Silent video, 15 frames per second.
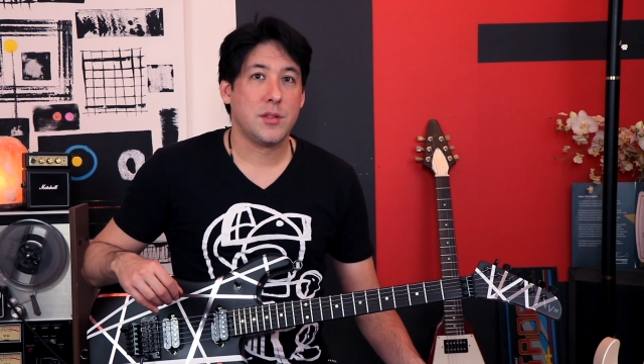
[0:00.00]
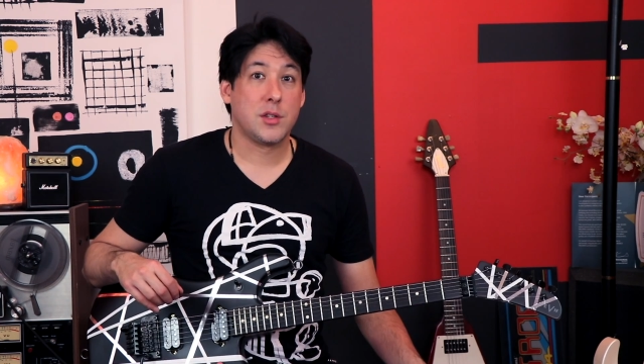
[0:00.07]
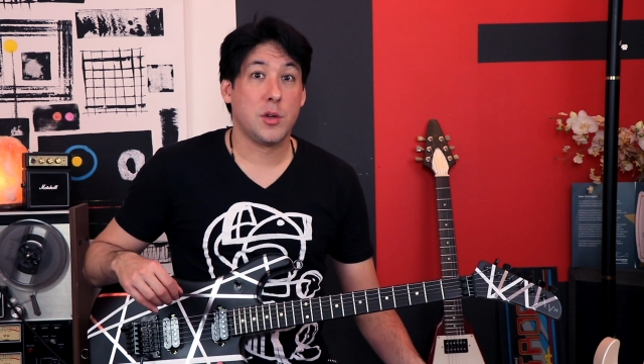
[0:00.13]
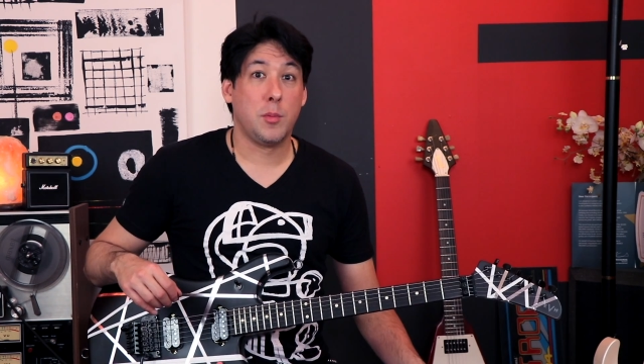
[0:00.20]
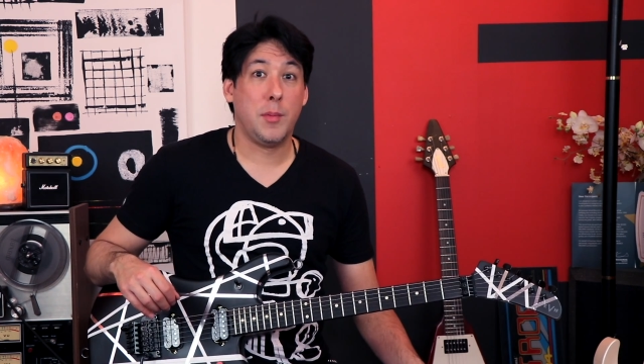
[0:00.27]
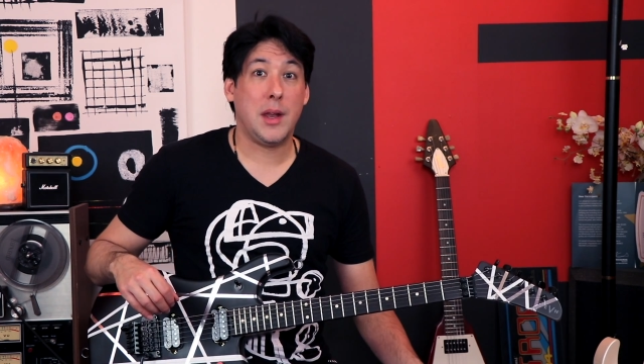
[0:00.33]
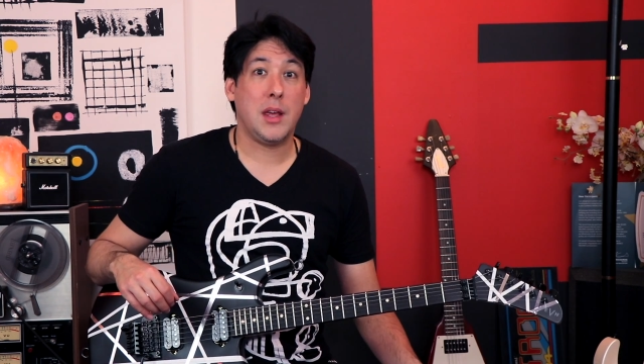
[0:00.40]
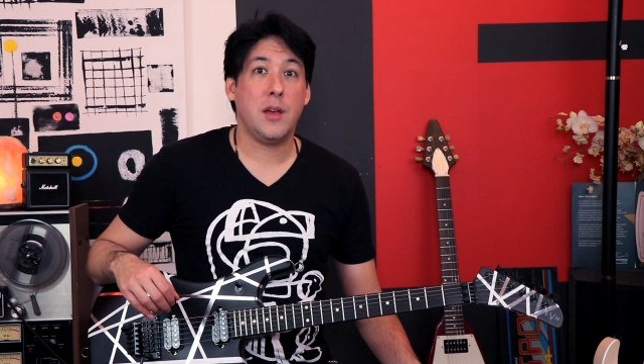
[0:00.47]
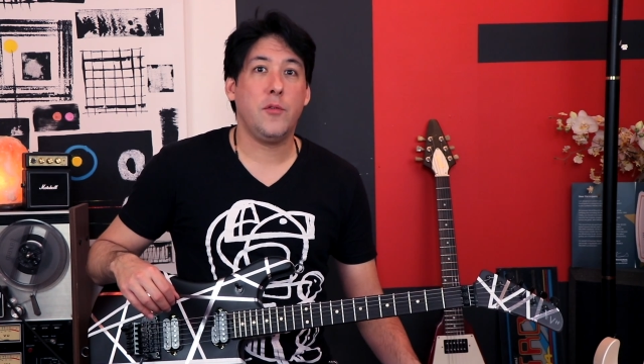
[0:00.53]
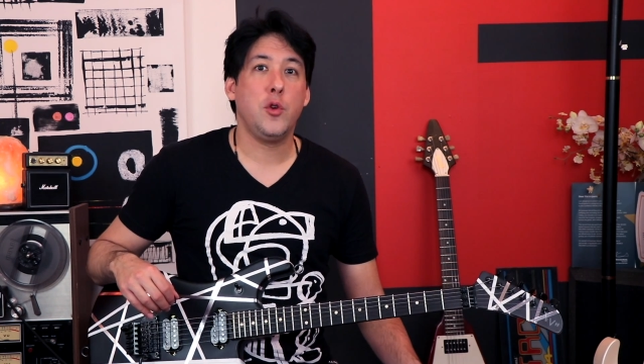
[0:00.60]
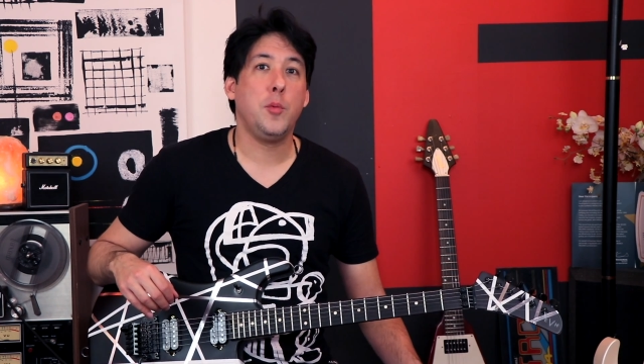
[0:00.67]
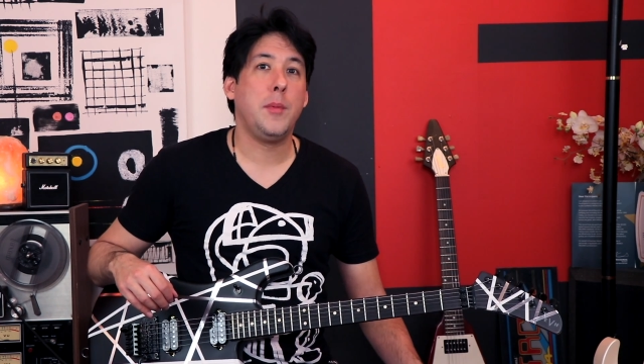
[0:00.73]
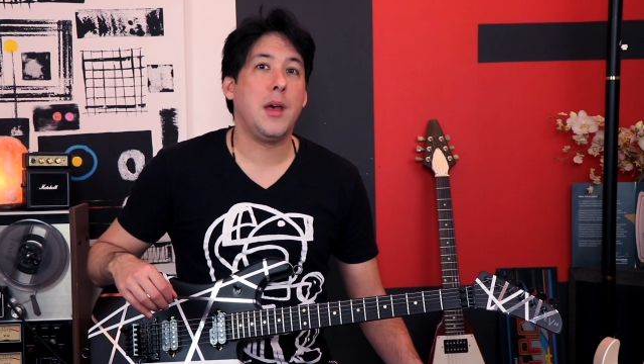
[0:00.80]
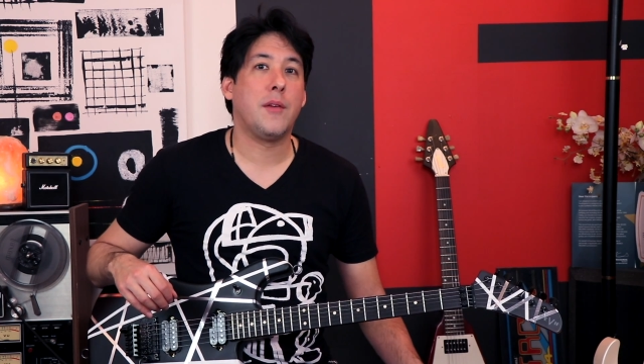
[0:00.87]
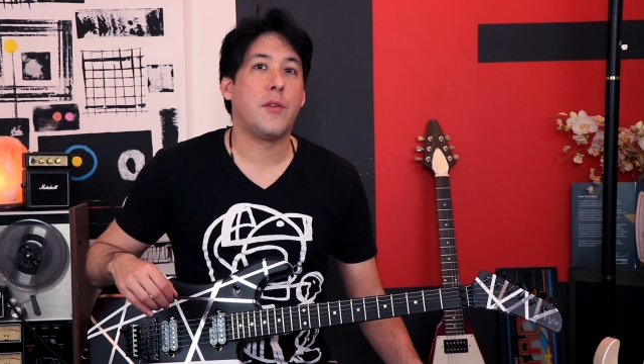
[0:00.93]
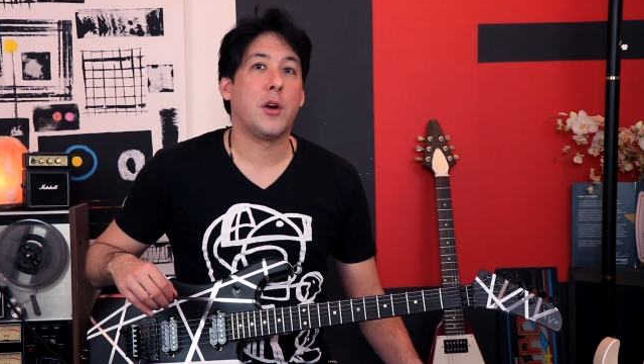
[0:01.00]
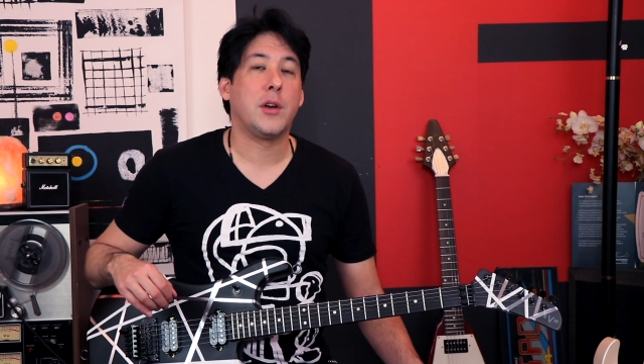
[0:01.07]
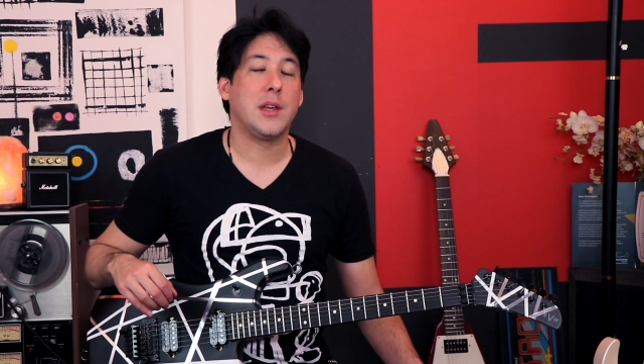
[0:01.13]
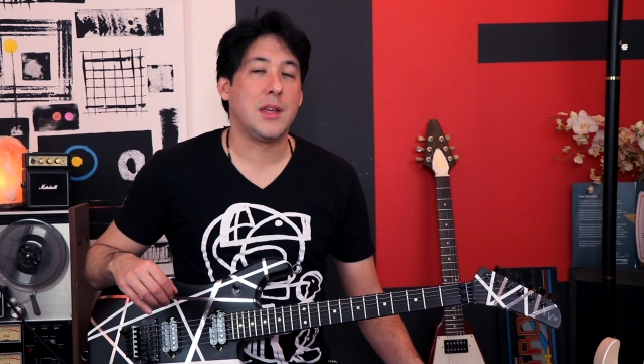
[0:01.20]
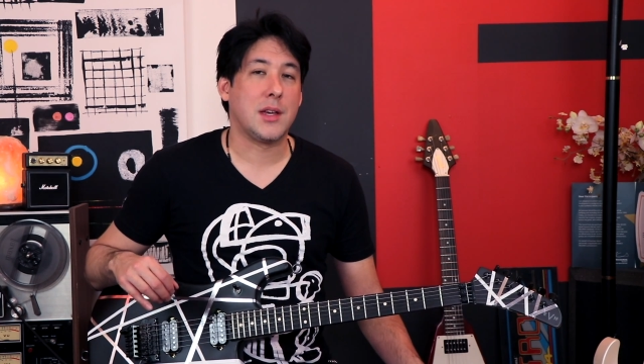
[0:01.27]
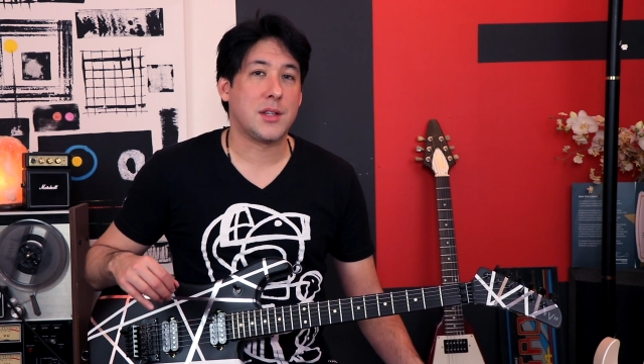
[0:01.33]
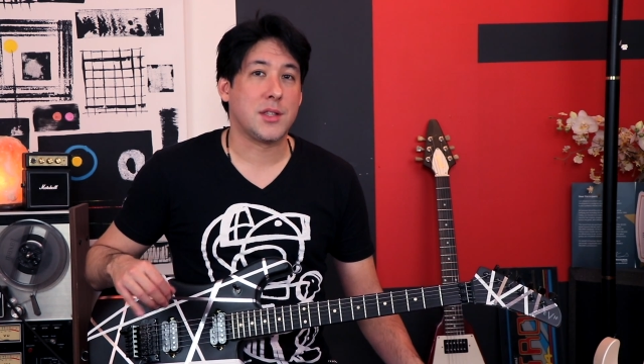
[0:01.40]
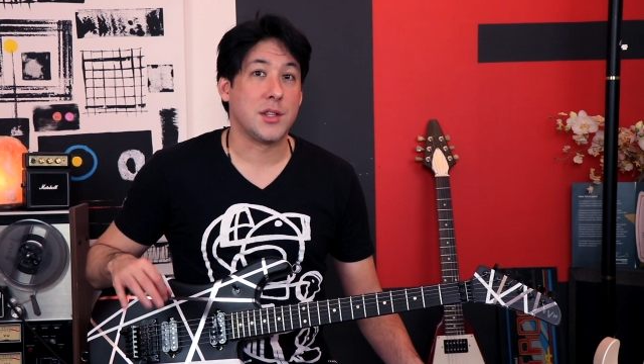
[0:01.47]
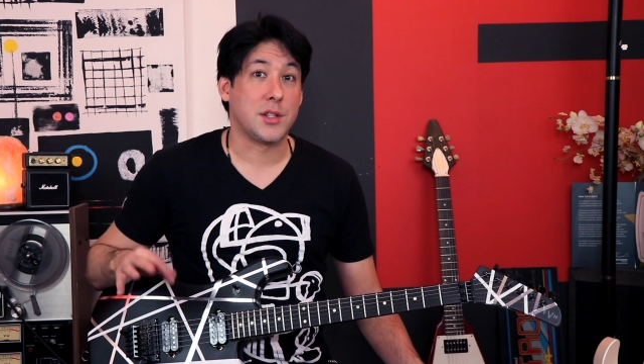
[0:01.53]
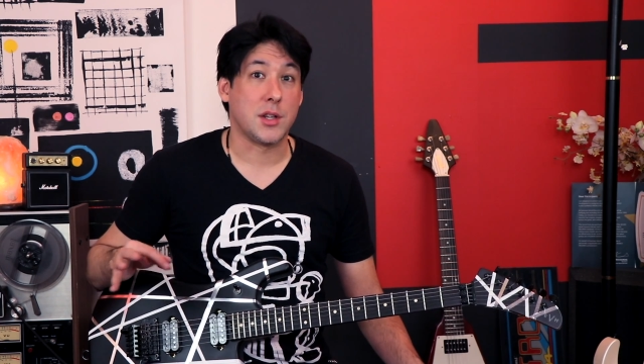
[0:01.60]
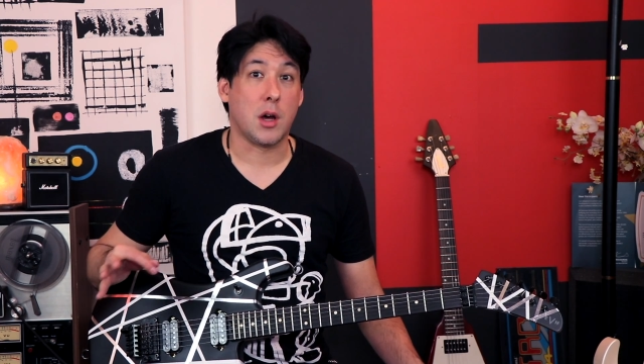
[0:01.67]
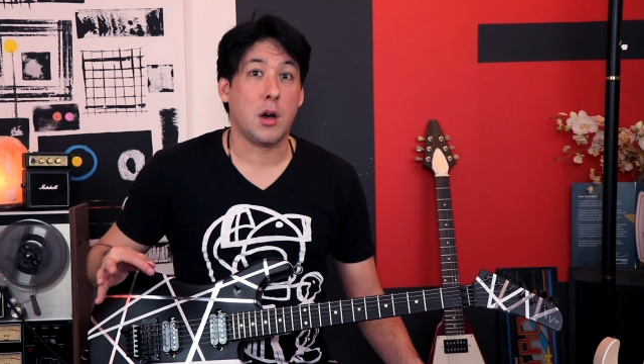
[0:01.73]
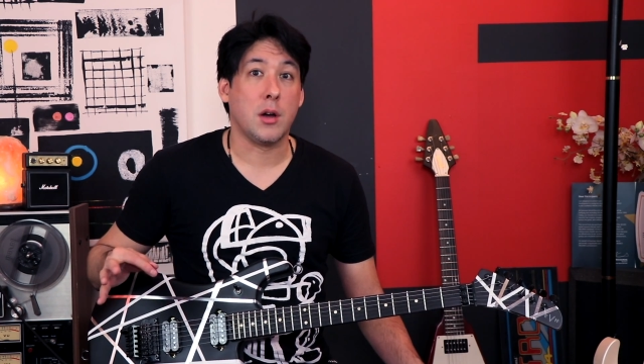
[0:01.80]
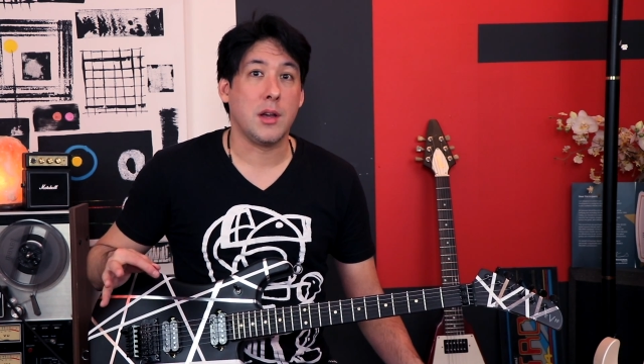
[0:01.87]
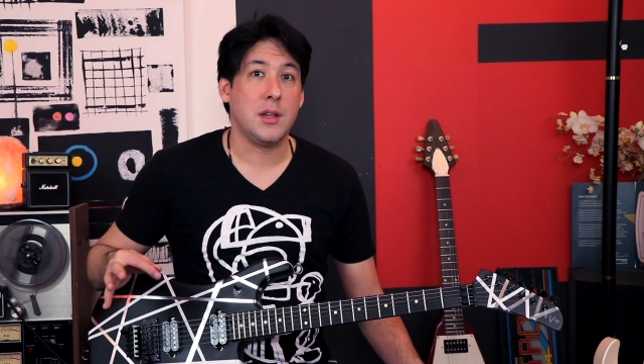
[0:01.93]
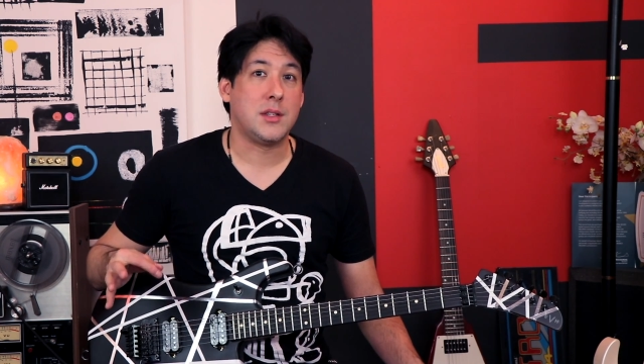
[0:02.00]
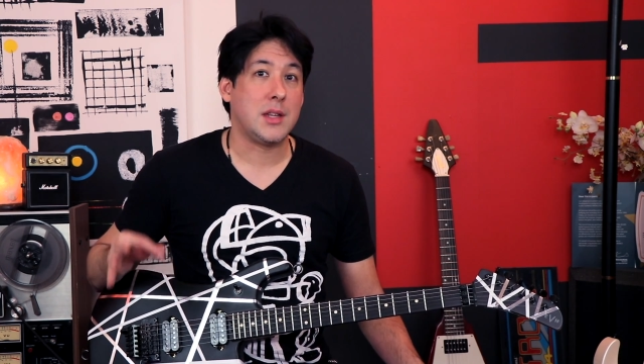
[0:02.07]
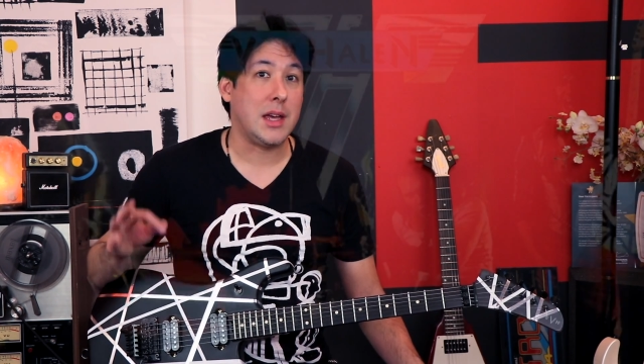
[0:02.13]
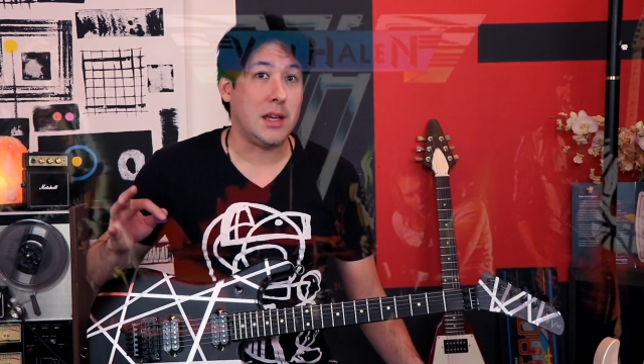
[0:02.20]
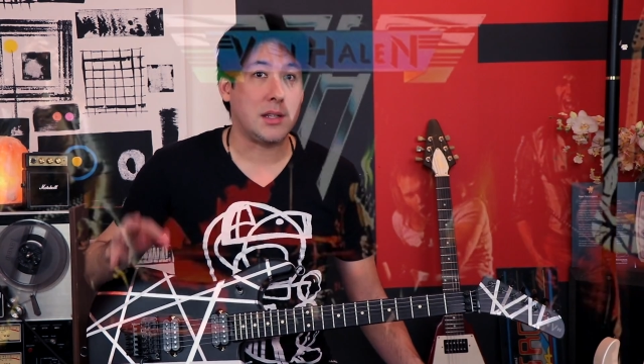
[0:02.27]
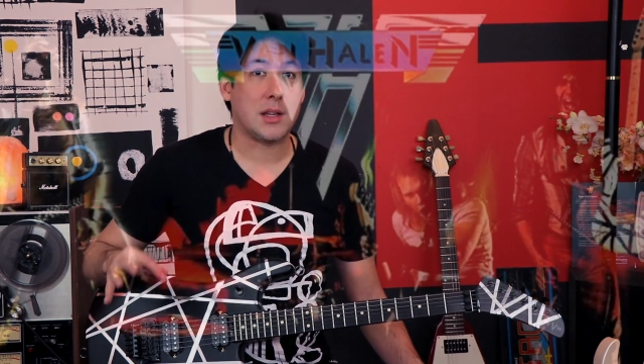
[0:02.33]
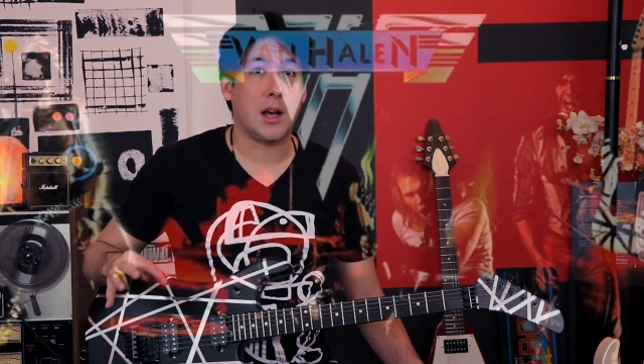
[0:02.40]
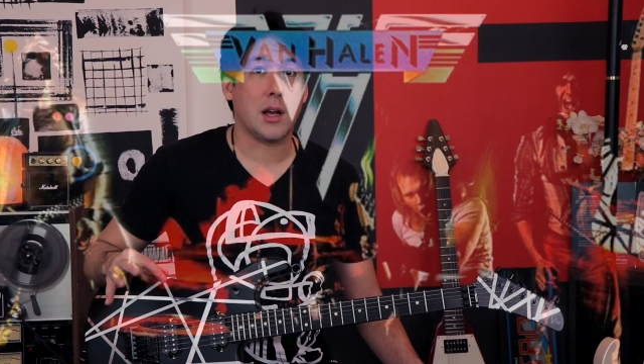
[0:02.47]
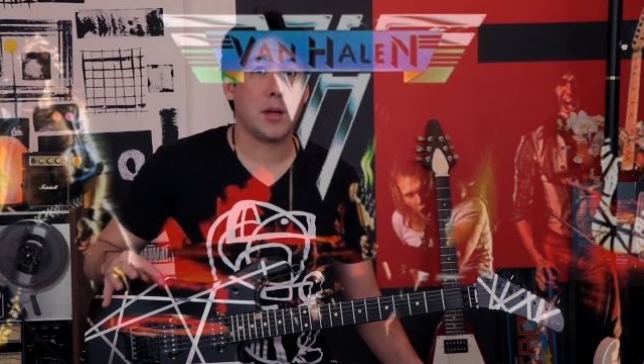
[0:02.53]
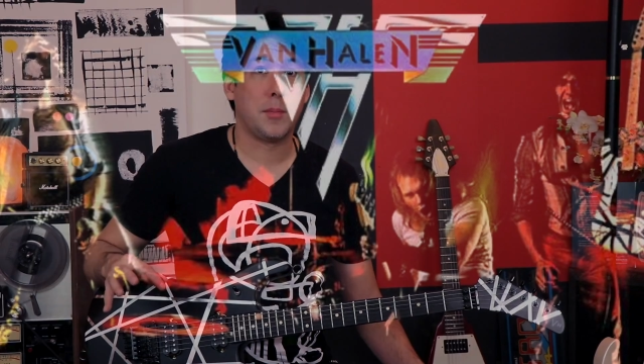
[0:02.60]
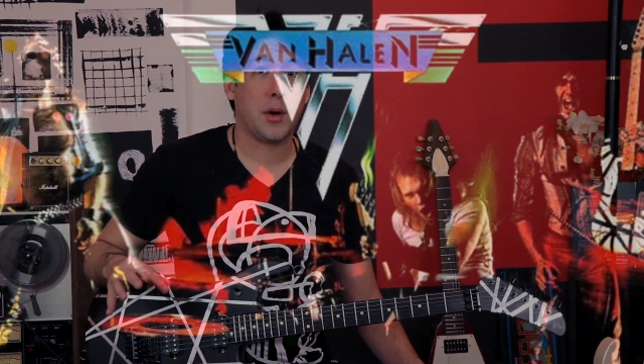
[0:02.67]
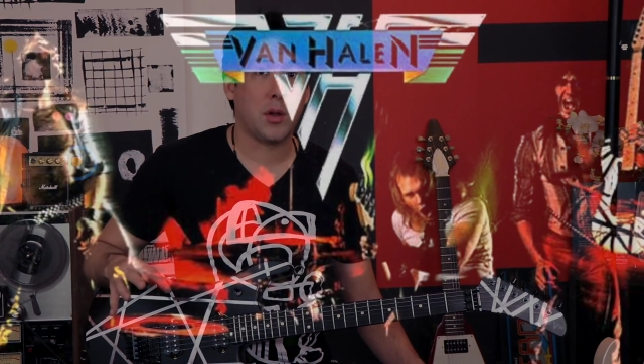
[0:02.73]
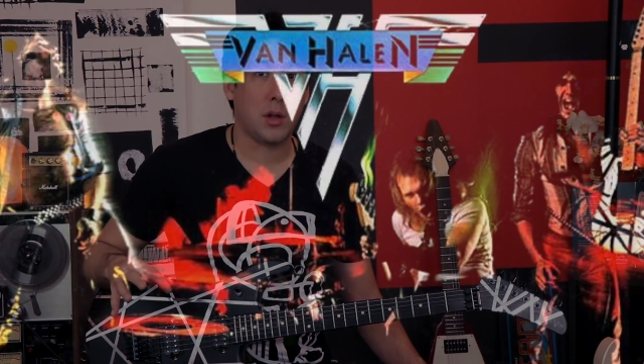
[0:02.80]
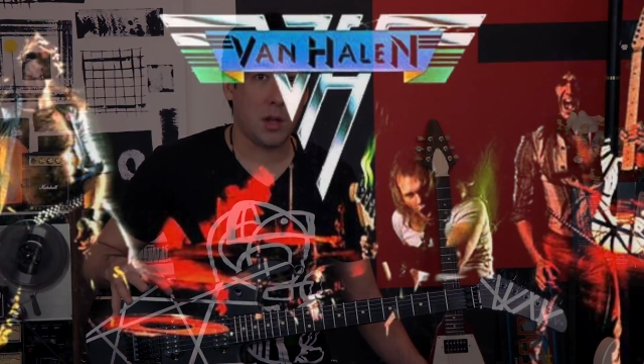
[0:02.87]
So many of you may have already guessed the song. It's Ain't Talking About